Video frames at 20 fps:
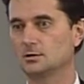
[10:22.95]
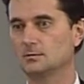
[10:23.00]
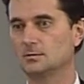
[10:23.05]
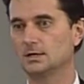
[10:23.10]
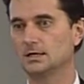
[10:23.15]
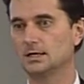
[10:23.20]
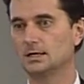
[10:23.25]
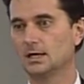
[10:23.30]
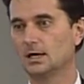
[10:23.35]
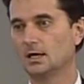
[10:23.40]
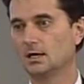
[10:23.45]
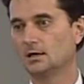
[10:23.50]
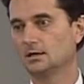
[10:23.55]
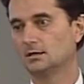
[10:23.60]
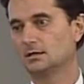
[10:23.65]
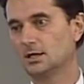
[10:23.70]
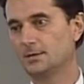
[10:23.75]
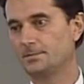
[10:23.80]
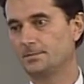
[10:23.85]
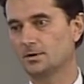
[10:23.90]
key
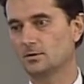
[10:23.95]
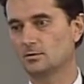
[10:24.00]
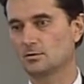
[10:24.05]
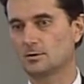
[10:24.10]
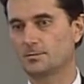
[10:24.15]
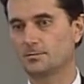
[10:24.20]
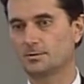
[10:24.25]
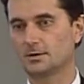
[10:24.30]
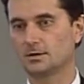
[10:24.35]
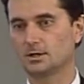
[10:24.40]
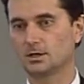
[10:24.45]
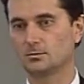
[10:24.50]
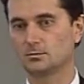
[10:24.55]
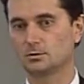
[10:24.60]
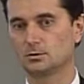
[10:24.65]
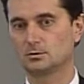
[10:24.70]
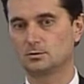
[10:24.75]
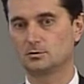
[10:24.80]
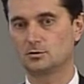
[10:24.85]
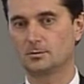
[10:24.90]
archives
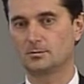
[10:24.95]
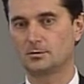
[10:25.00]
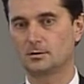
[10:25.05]
are